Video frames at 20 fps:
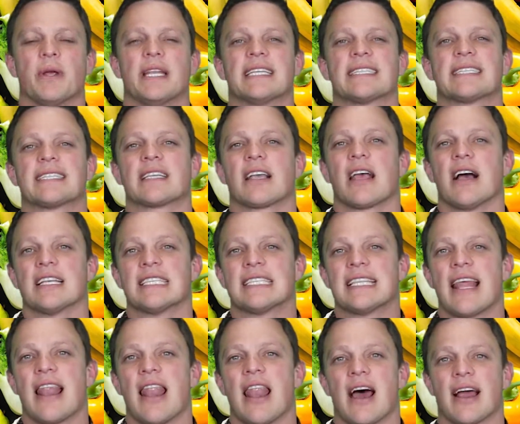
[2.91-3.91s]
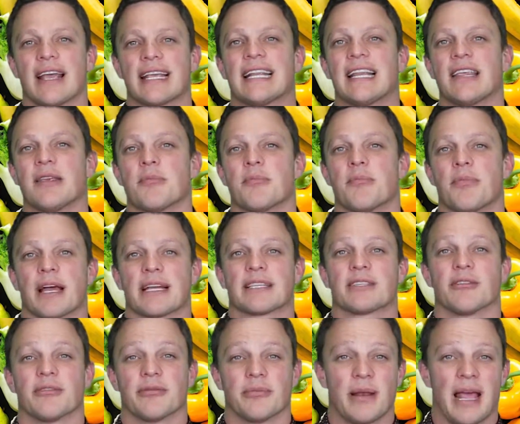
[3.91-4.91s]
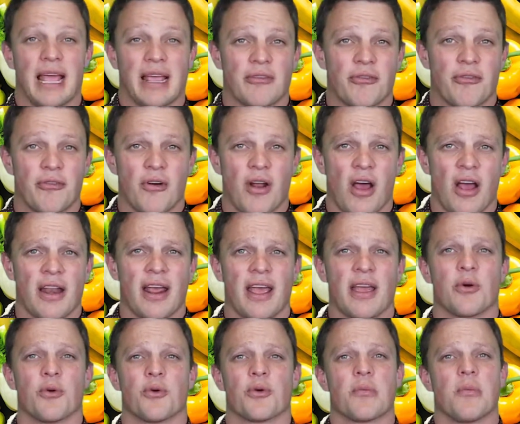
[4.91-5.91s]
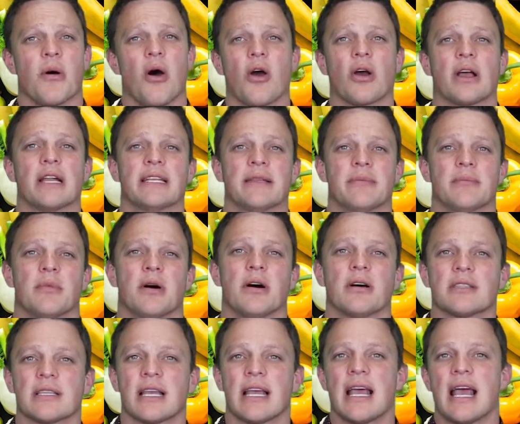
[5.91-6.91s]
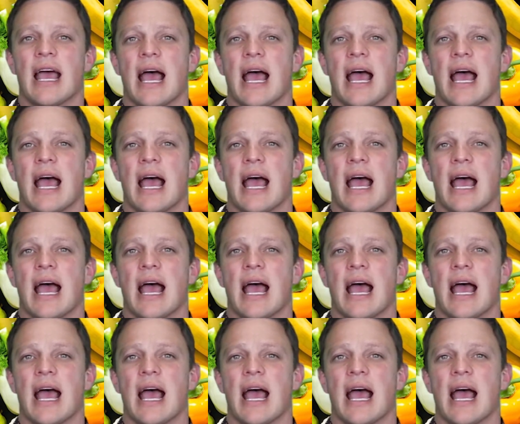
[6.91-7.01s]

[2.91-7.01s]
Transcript: we discuss the likely impact of Black Friday on market demand,